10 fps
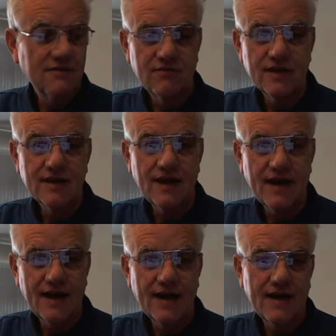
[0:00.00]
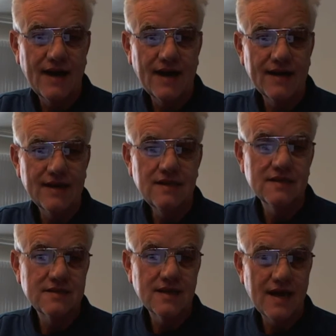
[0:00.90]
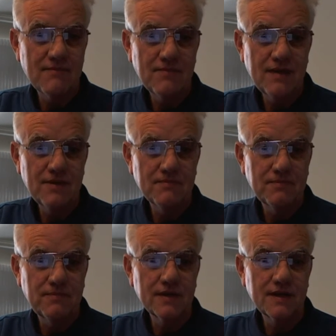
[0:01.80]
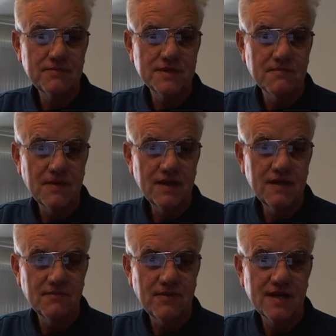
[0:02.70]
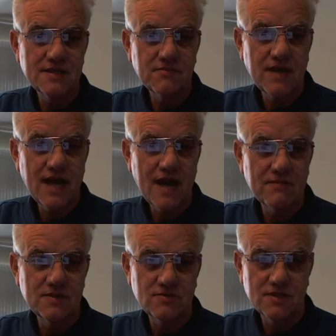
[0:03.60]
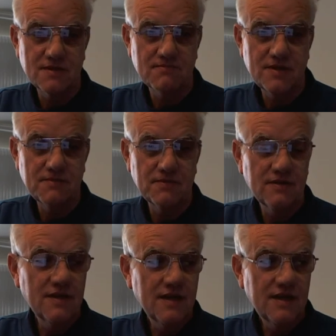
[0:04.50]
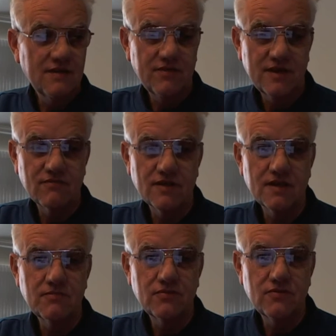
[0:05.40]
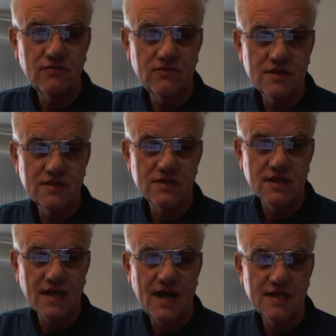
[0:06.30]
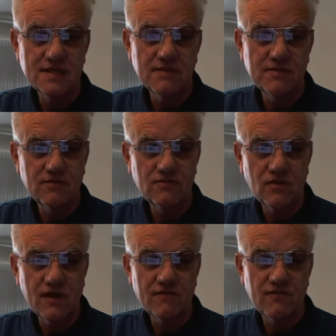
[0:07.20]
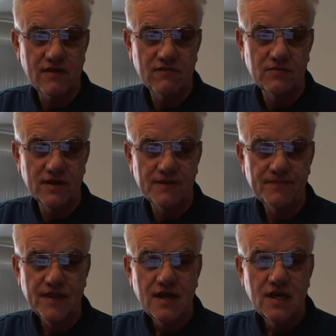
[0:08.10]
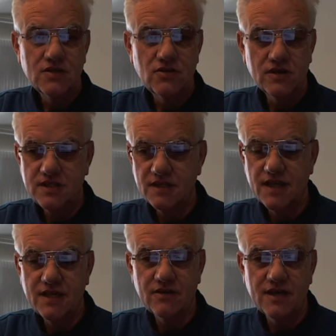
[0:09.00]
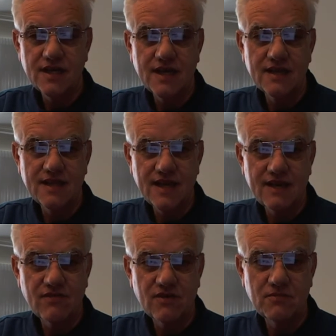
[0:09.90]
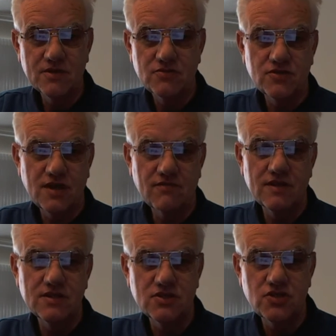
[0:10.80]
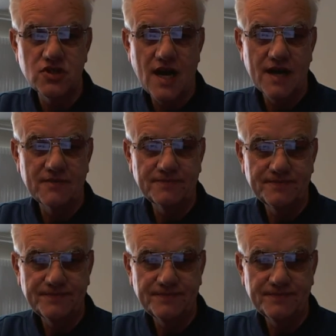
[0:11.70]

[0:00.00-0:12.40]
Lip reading: Rick Ida to maybe put up some money to buy some cameras for some people, if we can really prove this as a concept that would work for everybody. Talk to you later, and again, thank you very much for giving this a shot.